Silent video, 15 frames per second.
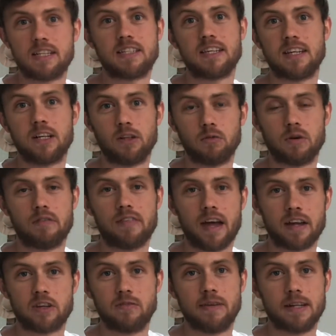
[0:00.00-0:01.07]
deal with that
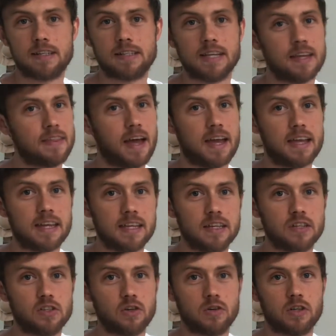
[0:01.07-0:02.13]
humidity and that heat
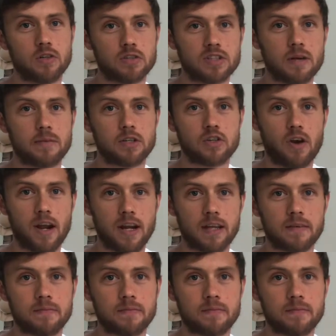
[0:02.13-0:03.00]
during your summer training.